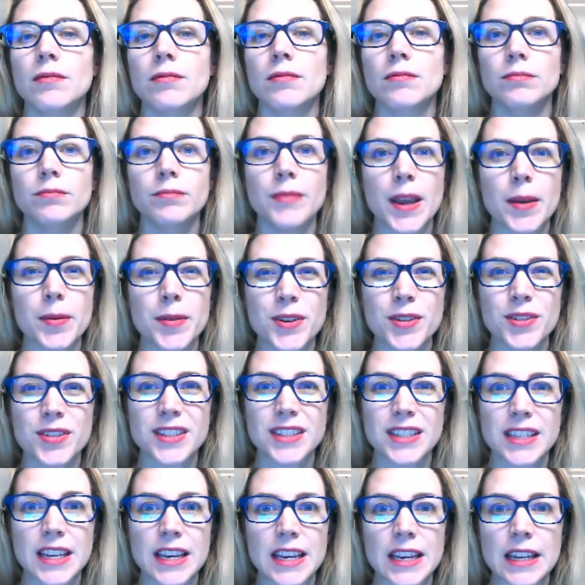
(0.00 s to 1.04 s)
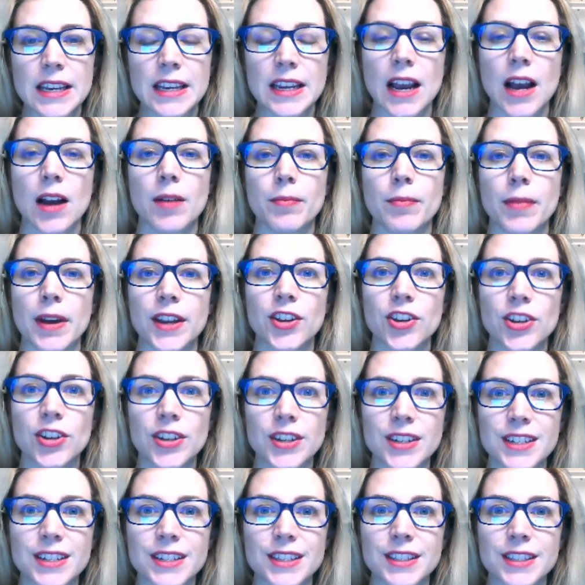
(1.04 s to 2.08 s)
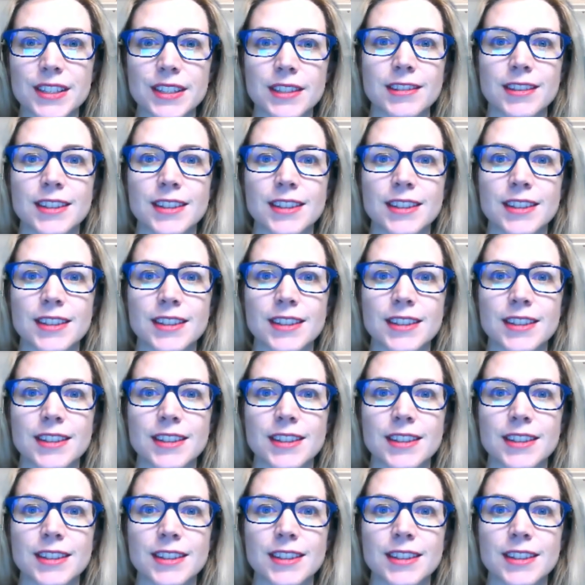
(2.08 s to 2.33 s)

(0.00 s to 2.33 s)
maybe you see, my goodness,